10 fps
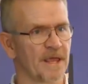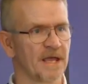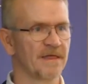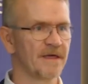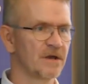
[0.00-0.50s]

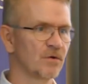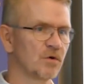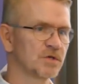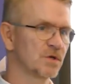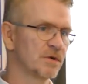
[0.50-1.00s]
And then
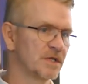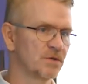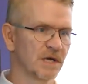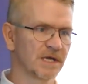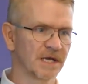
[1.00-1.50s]
also
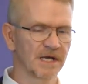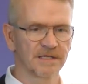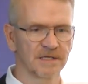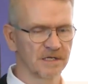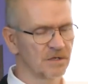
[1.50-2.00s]
into El
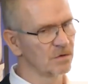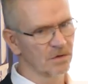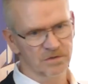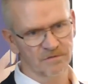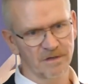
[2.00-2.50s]
Gigante, you will
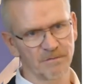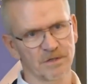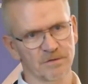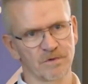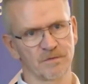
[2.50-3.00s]
also find
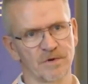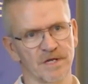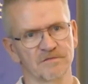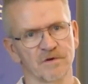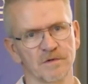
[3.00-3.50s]
multiple
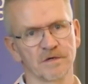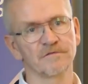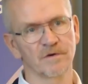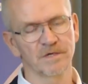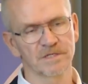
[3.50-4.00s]
brands from
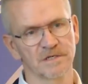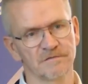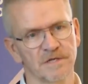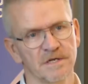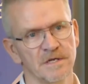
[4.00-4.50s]

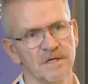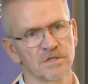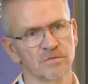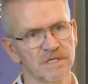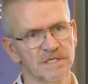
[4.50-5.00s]
ourselves.
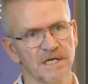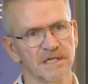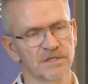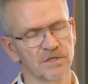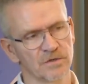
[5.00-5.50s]
So we
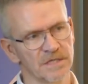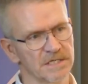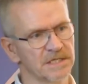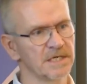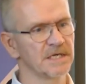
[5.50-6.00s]
sell to these
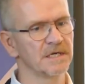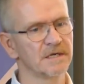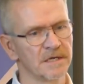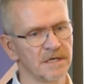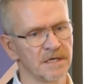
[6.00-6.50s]
key
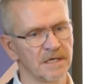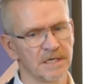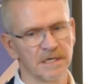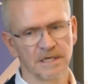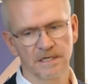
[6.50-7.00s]

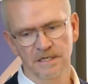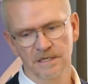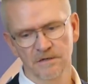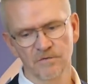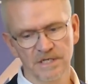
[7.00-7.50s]

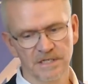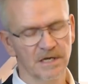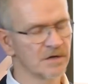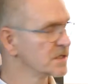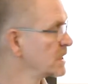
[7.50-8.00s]

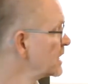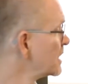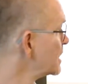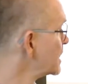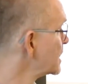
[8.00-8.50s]
retailers
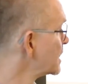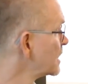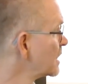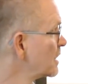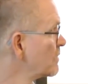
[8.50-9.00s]
in
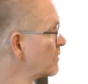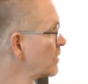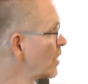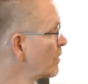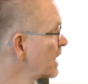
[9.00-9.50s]
the
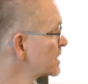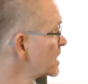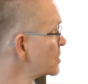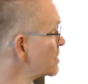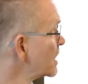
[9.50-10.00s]
mobile
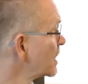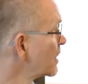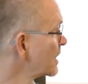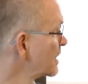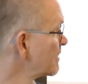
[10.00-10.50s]
accessory and
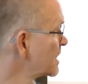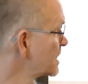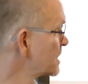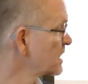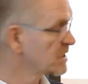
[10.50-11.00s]
connected
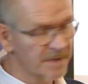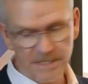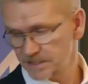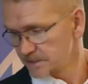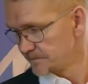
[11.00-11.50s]
devices
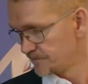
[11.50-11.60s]
space.